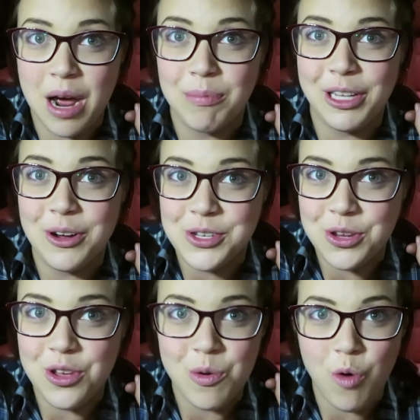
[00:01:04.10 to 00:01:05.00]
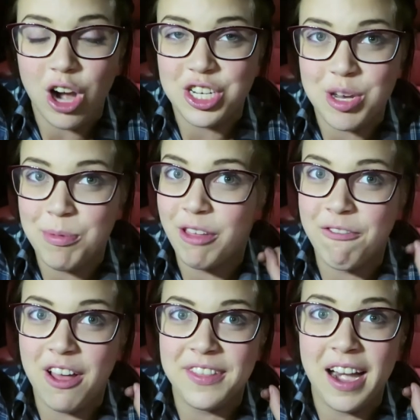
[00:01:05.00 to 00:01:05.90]
down below so you can watch some of the
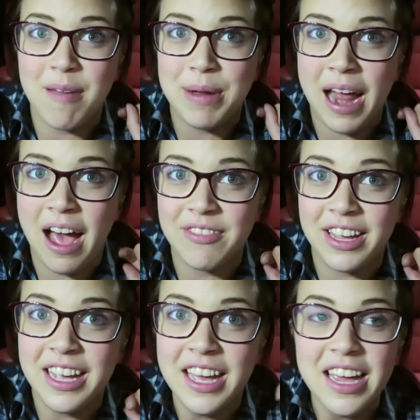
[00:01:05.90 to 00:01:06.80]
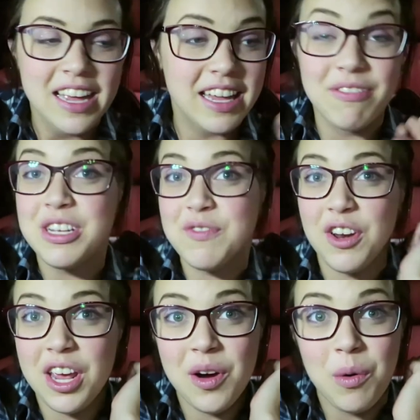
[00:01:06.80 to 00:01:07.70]
fun that I've been having. Give this
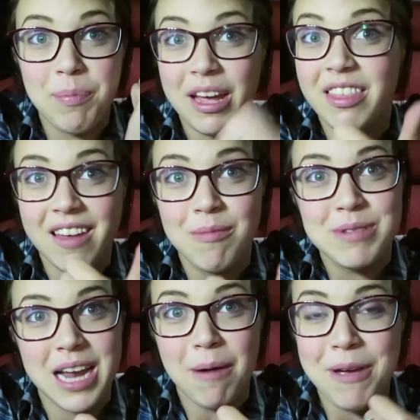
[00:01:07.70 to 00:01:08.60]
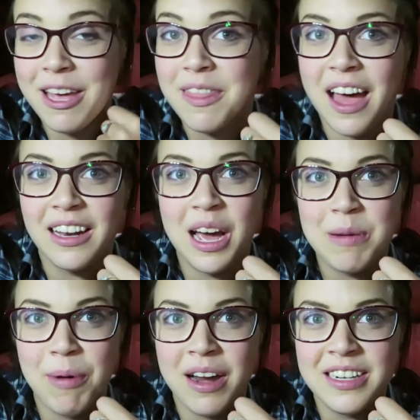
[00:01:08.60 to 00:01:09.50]
video a big thumbs up, hit that
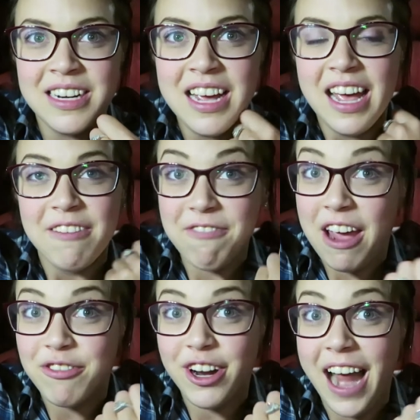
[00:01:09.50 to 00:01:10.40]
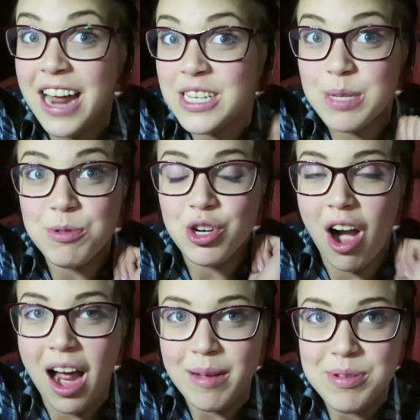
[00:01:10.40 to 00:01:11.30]
like button, favorite and
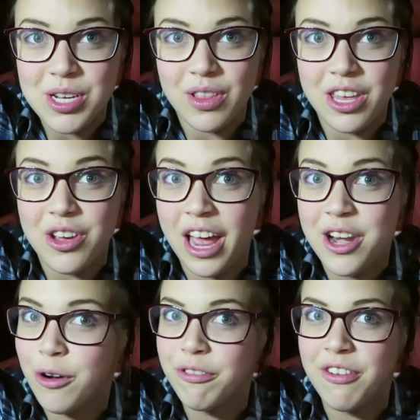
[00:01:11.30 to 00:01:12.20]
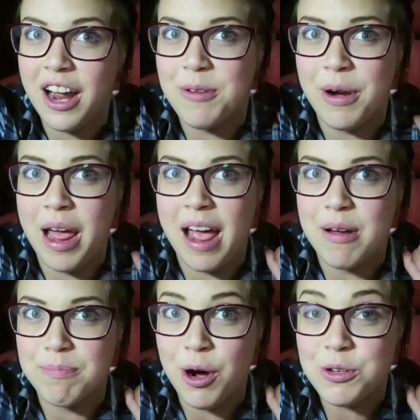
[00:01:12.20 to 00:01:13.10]
subscribe so that you get notified when I
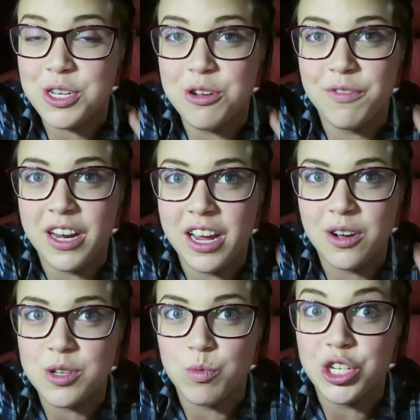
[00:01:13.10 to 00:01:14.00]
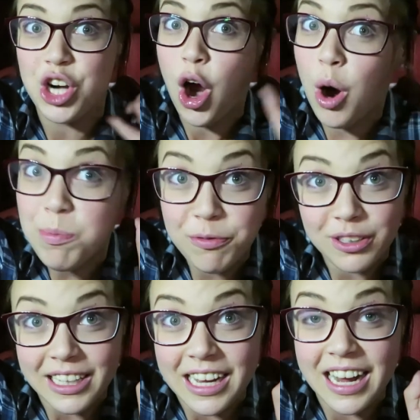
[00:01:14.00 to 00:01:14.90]
post new videos, which
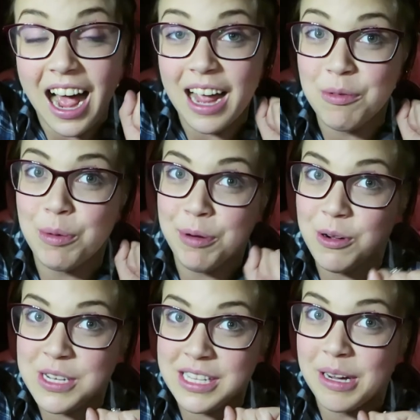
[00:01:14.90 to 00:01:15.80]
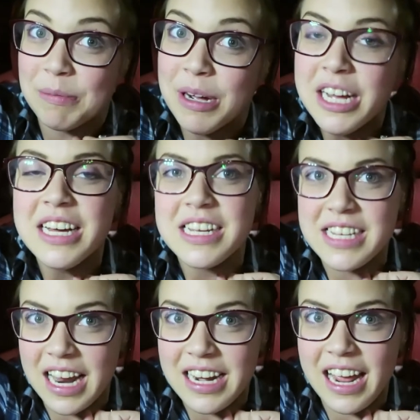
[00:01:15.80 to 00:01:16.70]
hopefully I will post them
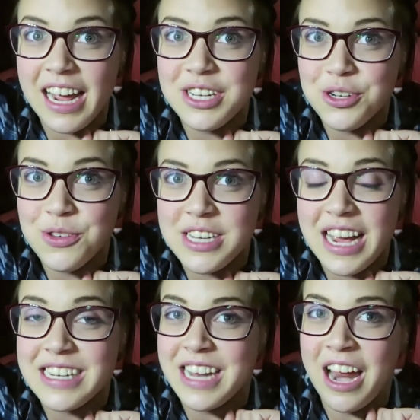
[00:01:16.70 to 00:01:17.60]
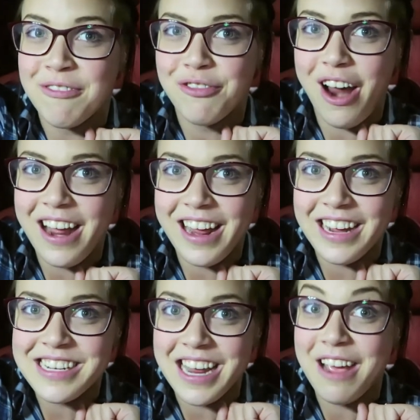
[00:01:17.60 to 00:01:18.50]
Sunday, Tuesdays, and
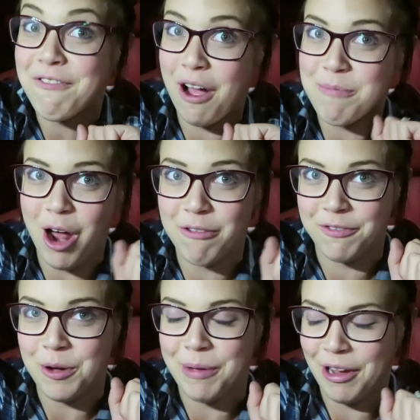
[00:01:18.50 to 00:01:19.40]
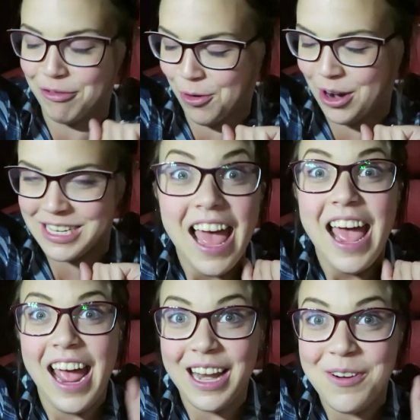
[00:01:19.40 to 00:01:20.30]
Fridays if I'm not filming, of course.
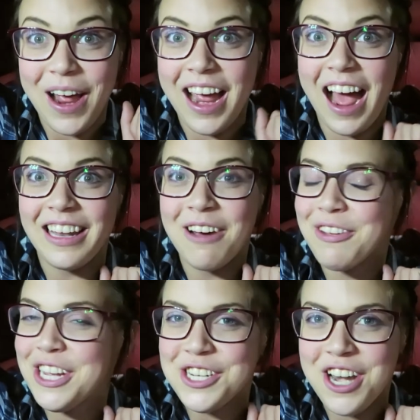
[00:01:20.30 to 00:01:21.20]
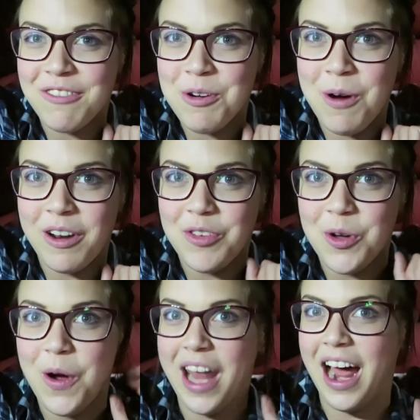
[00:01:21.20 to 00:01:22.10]
Anyway, I love each and every one of
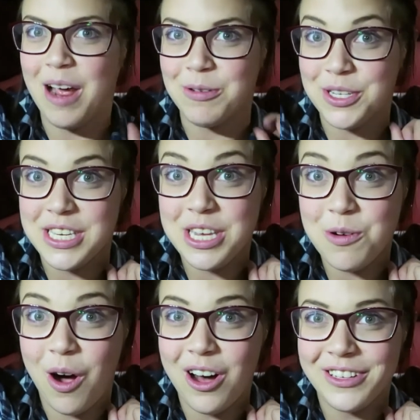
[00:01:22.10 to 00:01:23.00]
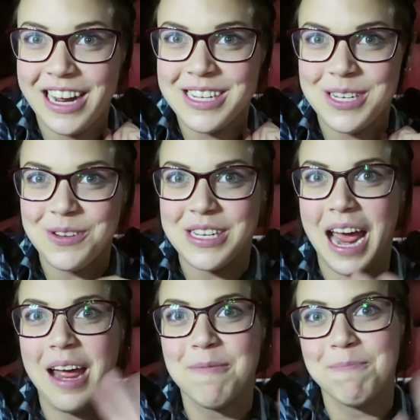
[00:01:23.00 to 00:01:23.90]
you, and I will see you all next
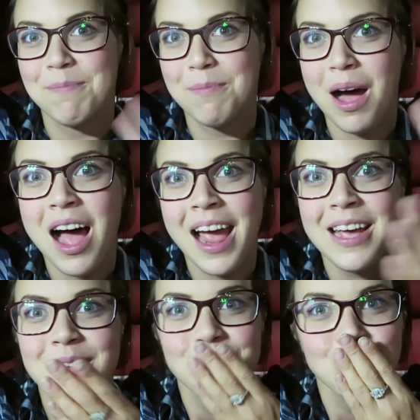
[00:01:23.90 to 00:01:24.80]
Tuesday. Bye!